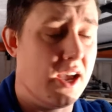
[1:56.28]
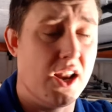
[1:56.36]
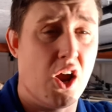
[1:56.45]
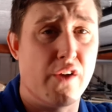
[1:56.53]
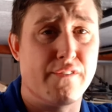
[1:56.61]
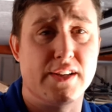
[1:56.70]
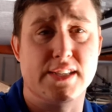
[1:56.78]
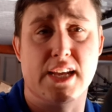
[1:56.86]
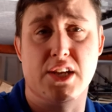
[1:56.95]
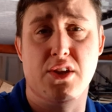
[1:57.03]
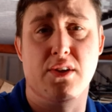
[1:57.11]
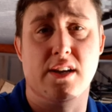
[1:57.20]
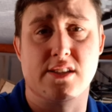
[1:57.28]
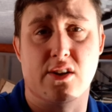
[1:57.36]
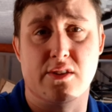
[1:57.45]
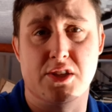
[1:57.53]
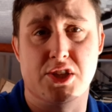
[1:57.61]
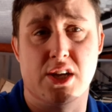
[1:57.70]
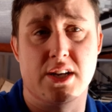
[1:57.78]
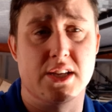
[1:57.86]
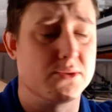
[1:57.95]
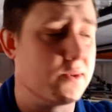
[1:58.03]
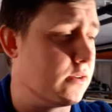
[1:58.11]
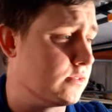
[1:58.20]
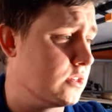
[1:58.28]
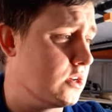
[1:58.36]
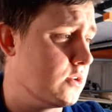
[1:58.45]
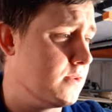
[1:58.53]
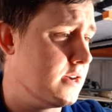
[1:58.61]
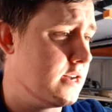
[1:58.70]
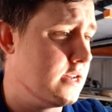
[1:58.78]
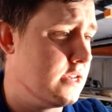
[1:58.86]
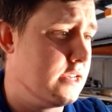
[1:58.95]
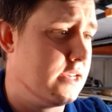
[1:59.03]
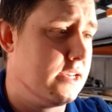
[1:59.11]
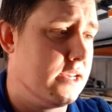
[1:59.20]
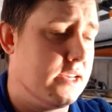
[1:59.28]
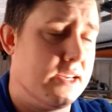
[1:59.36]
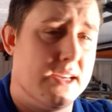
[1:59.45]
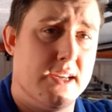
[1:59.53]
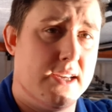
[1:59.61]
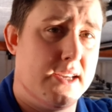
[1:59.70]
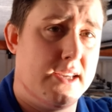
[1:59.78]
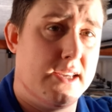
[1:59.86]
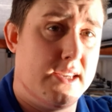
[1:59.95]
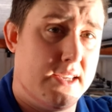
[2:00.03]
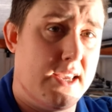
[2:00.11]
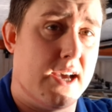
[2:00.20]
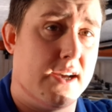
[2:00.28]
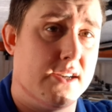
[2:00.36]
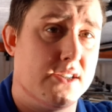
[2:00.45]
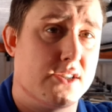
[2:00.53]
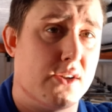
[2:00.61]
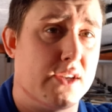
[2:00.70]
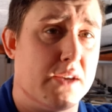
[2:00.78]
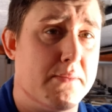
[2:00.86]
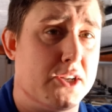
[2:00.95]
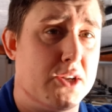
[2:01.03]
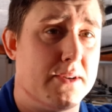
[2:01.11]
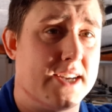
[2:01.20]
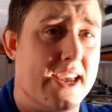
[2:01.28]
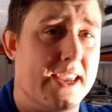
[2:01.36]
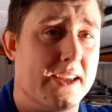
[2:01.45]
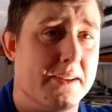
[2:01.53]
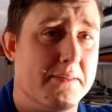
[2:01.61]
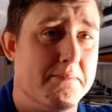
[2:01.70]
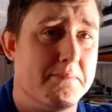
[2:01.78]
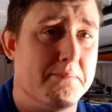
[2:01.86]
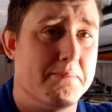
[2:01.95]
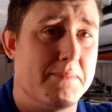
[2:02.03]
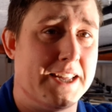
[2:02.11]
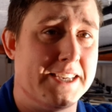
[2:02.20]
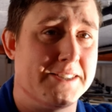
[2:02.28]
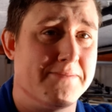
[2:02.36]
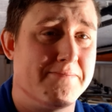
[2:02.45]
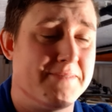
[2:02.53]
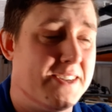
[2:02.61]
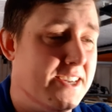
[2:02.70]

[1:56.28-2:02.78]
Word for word: and hopefully taking you guys along the journey as well. So, uh, yeah, don't give me too much hate, please.